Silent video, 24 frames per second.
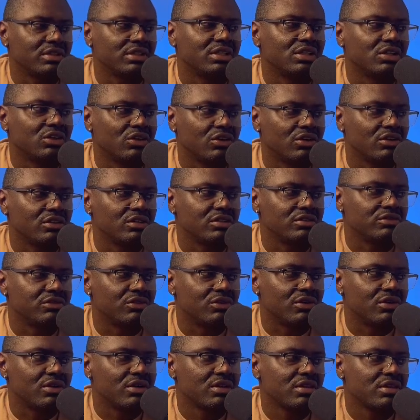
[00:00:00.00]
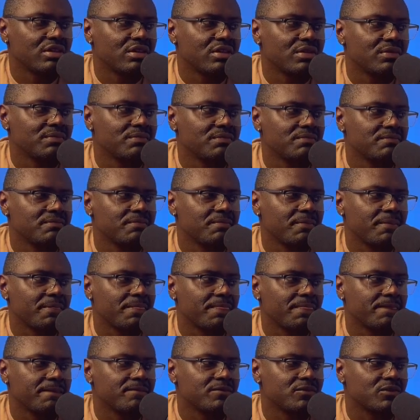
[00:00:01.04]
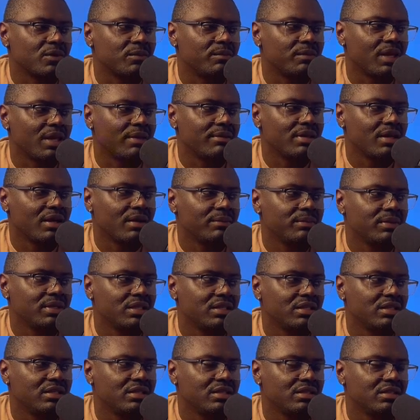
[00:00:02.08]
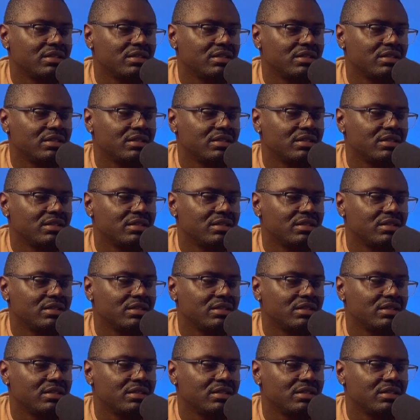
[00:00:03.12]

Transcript: early fourth. So maybe I'll be